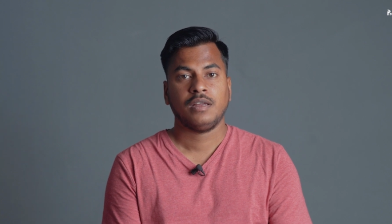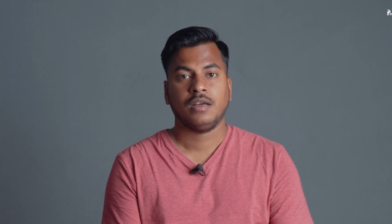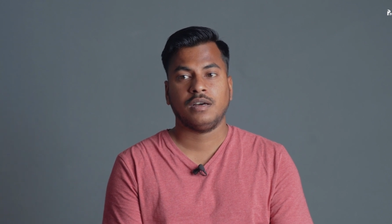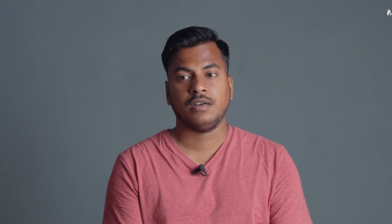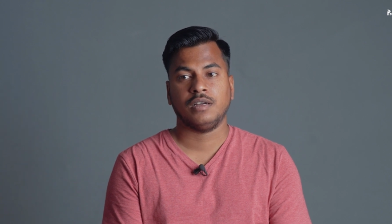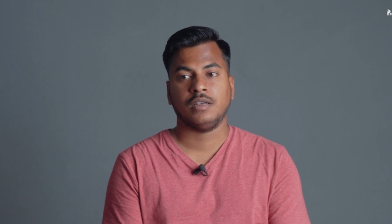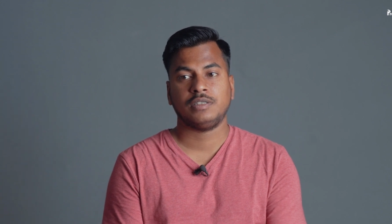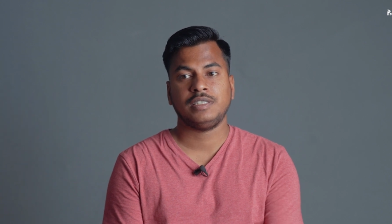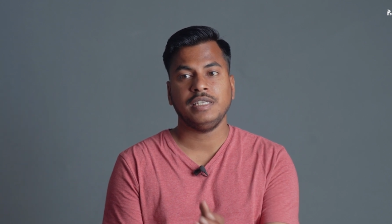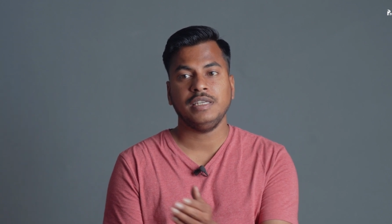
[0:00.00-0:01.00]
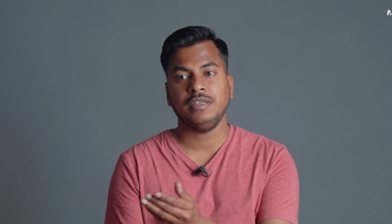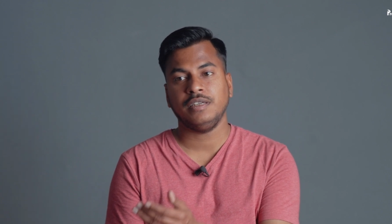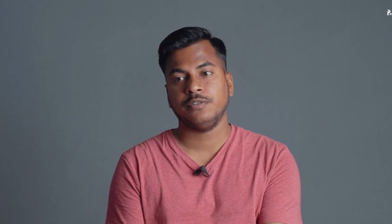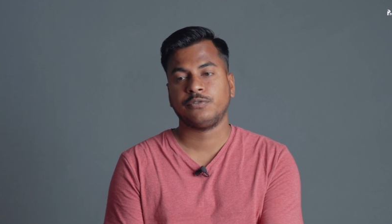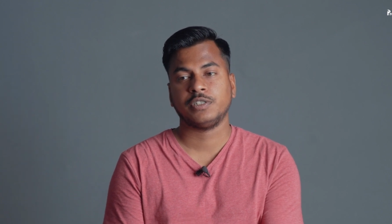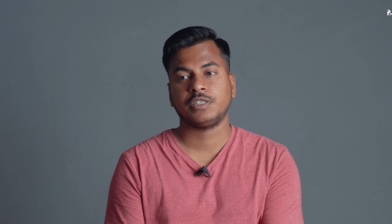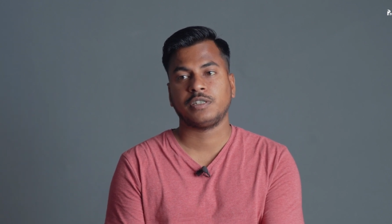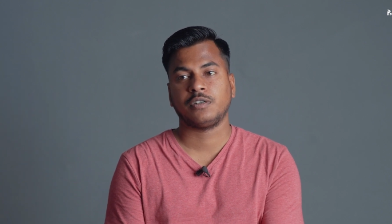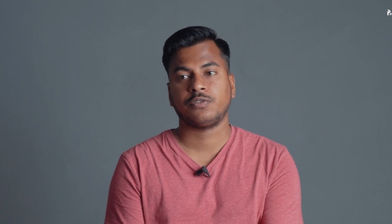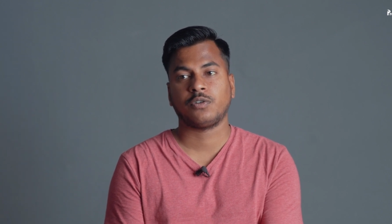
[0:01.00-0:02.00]
Uh, C in first
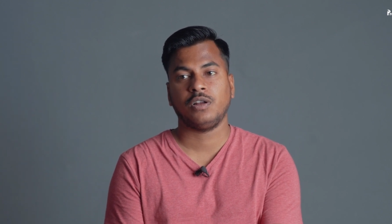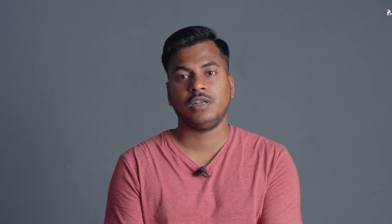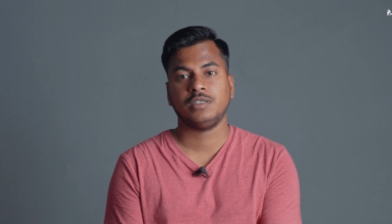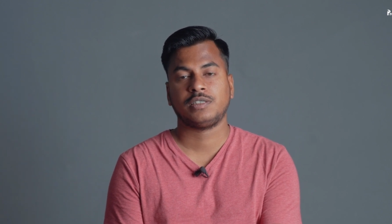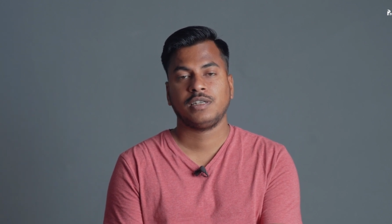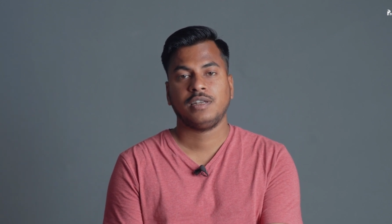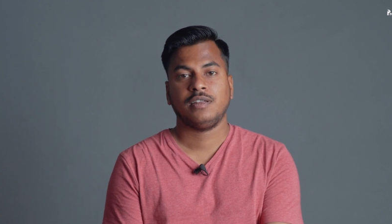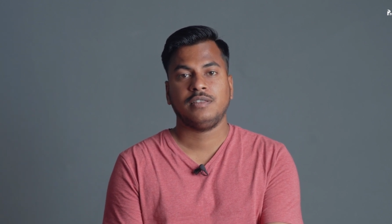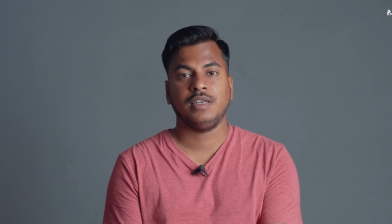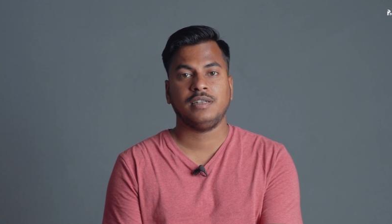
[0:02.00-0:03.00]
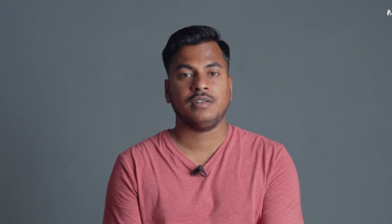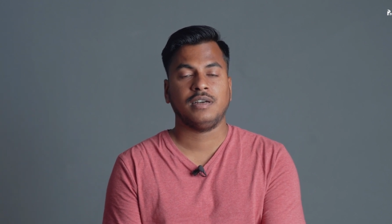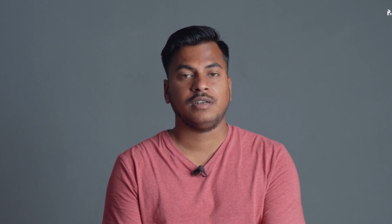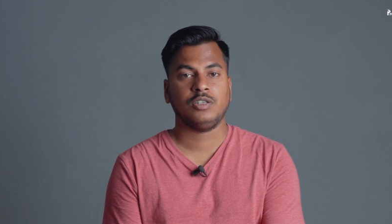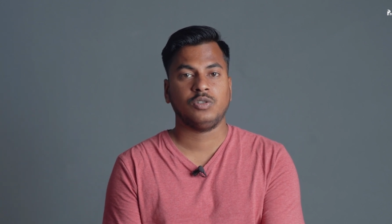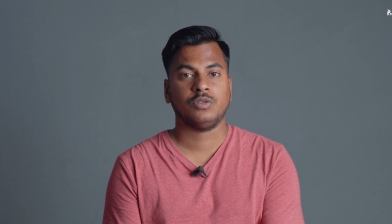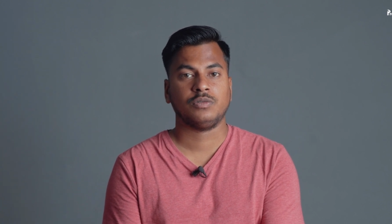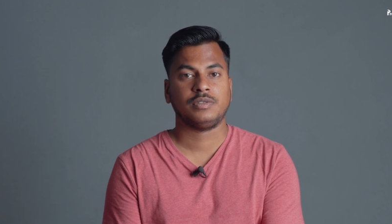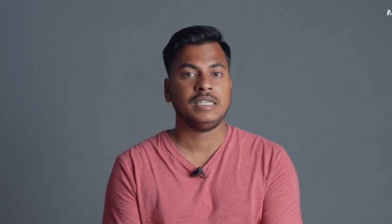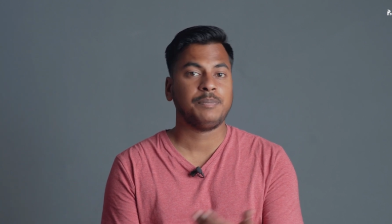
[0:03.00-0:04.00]
year of college, then uh, you
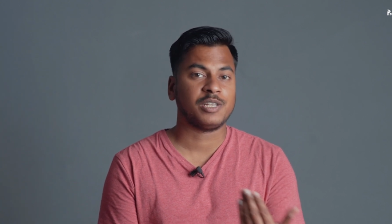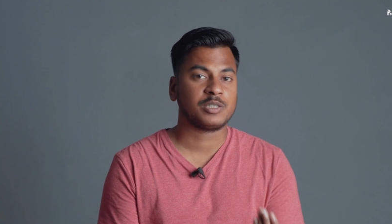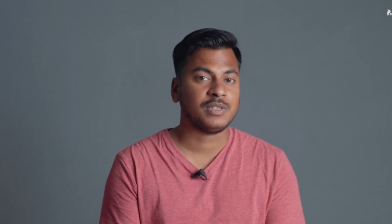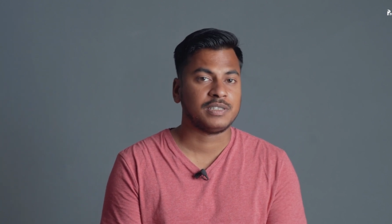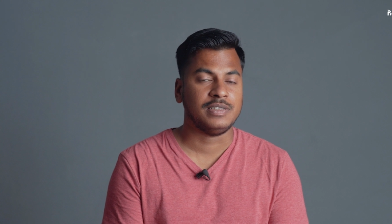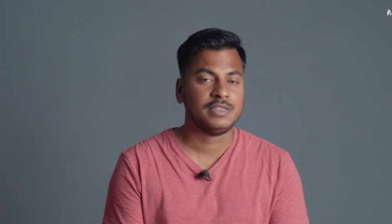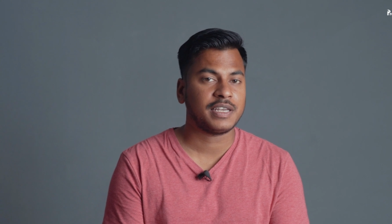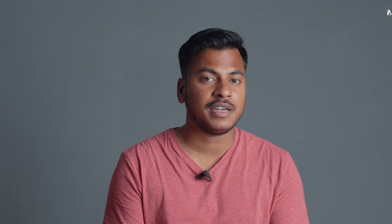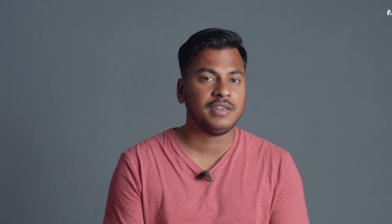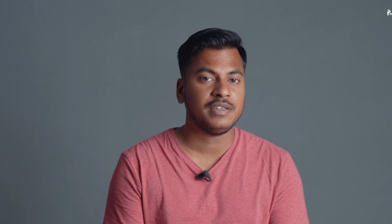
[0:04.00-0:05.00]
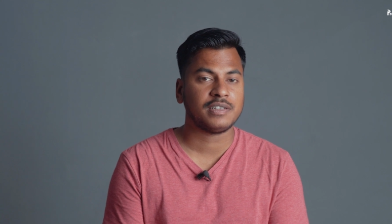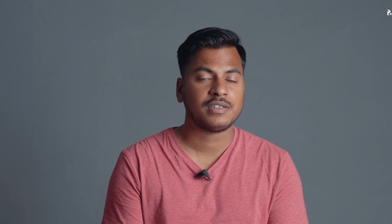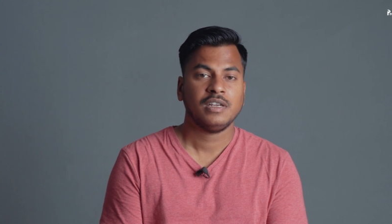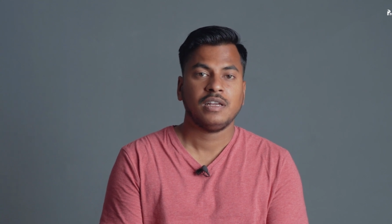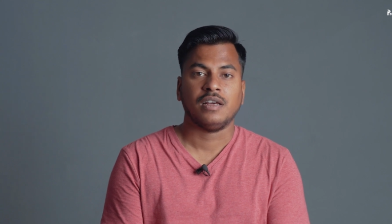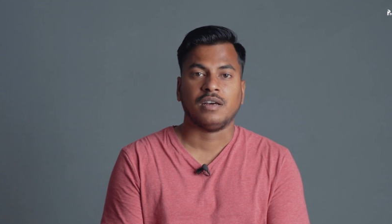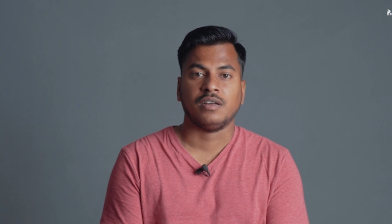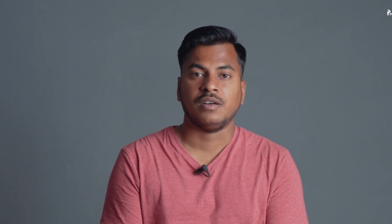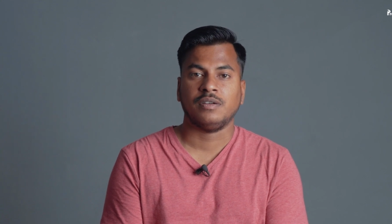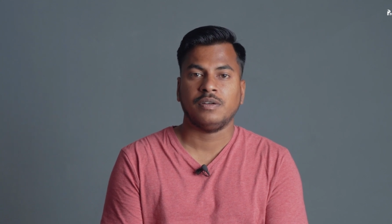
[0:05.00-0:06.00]
know C++ in second year.
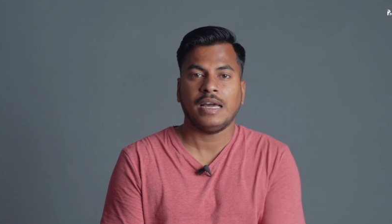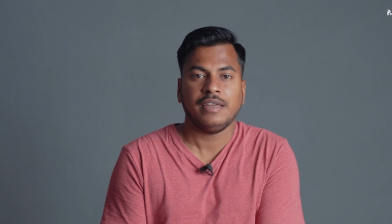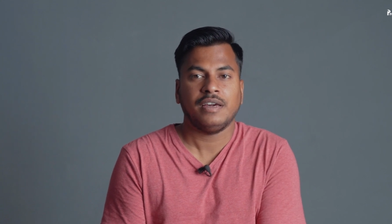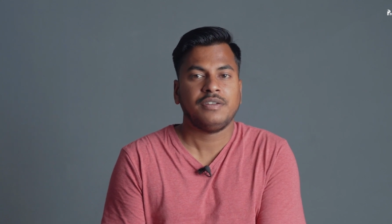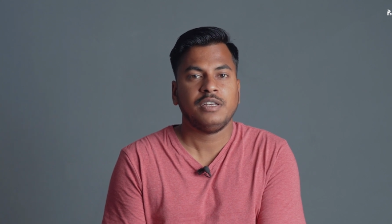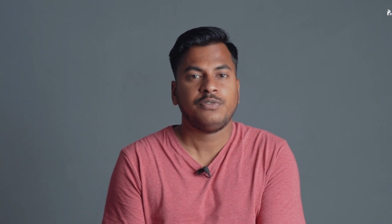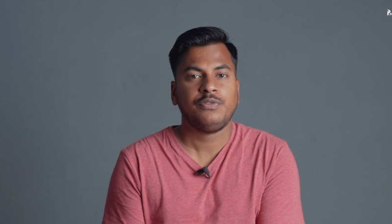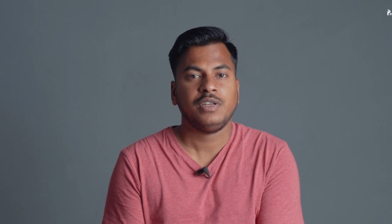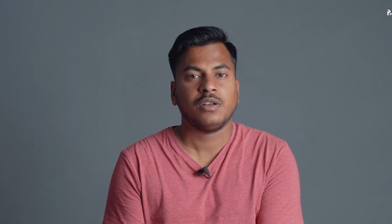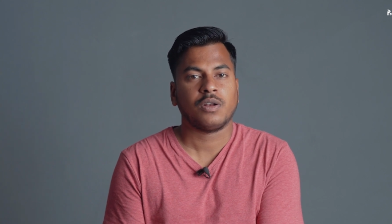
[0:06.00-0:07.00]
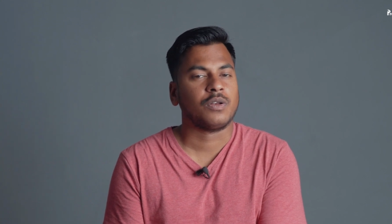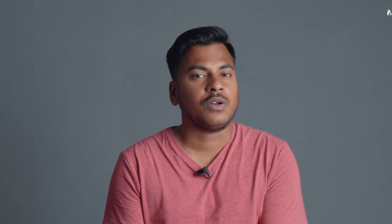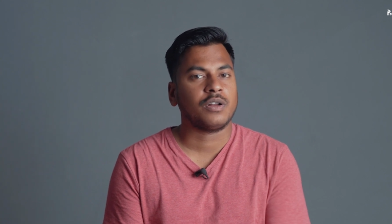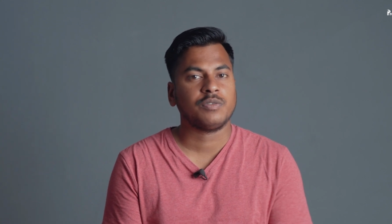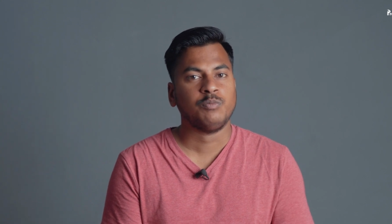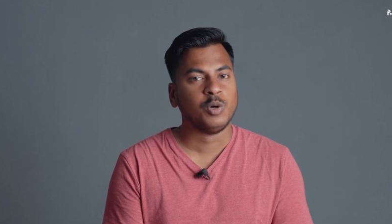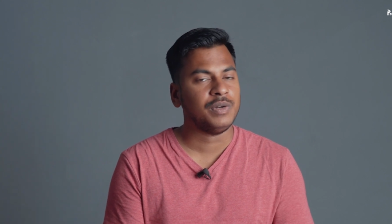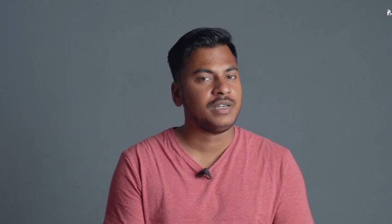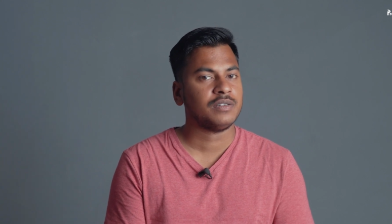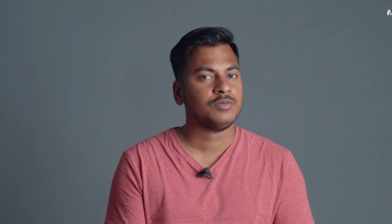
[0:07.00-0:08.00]
Uh, I, I, really feel a lot of
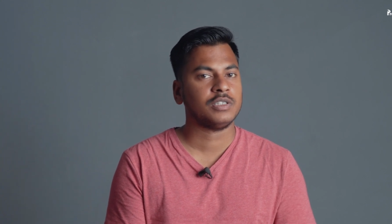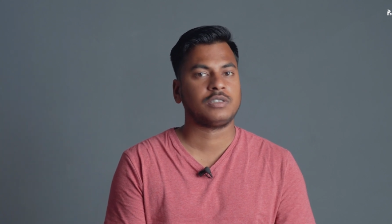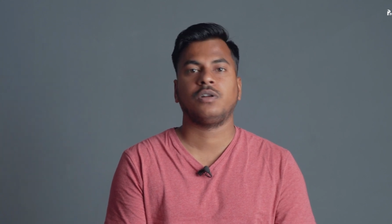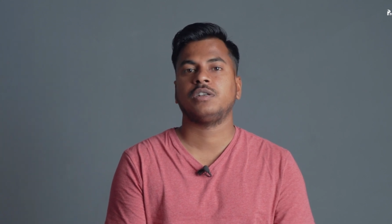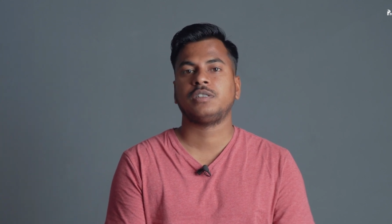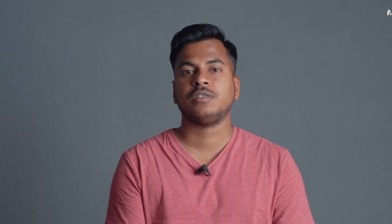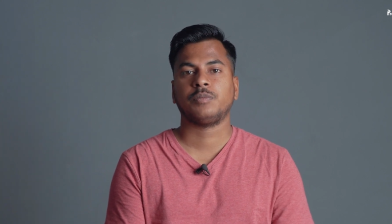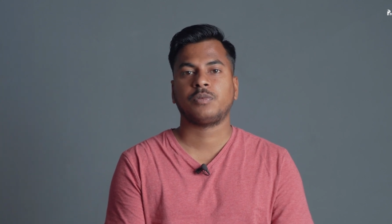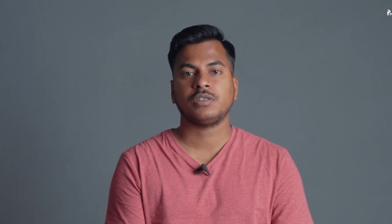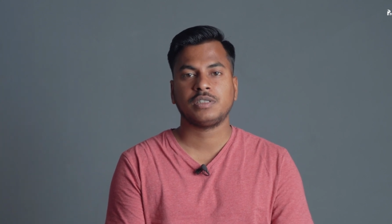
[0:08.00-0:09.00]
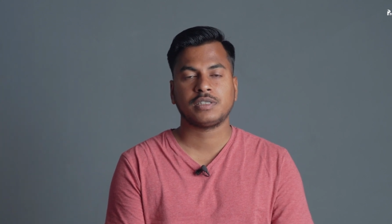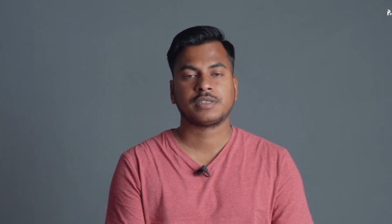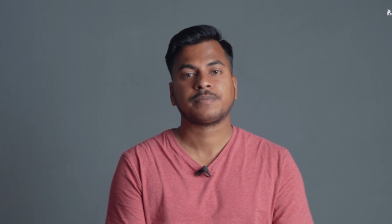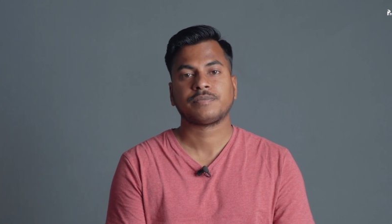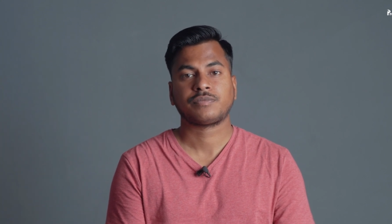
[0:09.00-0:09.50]
momentum was lost in the process.